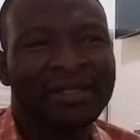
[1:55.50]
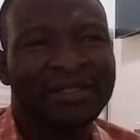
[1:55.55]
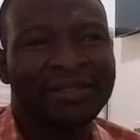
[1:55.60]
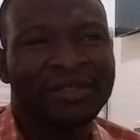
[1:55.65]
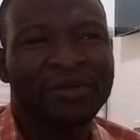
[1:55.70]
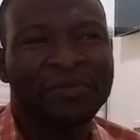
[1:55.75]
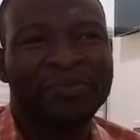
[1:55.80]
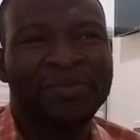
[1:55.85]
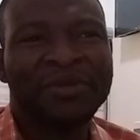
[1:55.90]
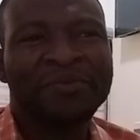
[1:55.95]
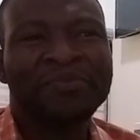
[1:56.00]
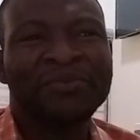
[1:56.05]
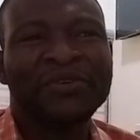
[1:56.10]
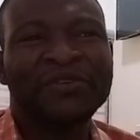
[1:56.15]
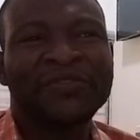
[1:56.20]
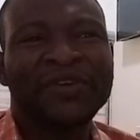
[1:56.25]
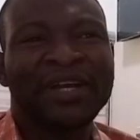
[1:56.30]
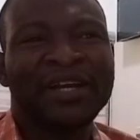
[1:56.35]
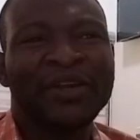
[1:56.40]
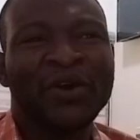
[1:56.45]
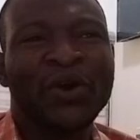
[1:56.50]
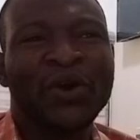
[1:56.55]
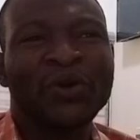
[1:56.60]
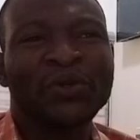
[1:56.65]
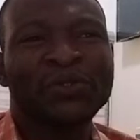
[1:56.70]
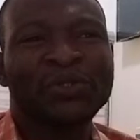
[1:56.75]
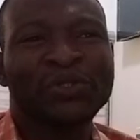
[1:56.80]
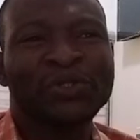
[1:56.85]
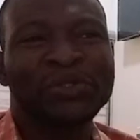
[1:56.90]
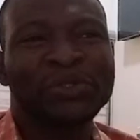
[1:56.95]
So beam profile
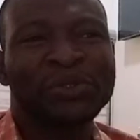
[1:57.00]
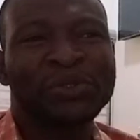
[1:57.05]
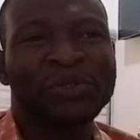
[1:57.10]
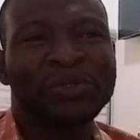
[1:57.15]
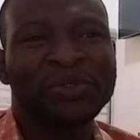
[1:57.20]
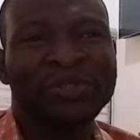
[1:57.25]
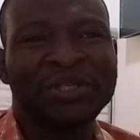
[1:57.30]
also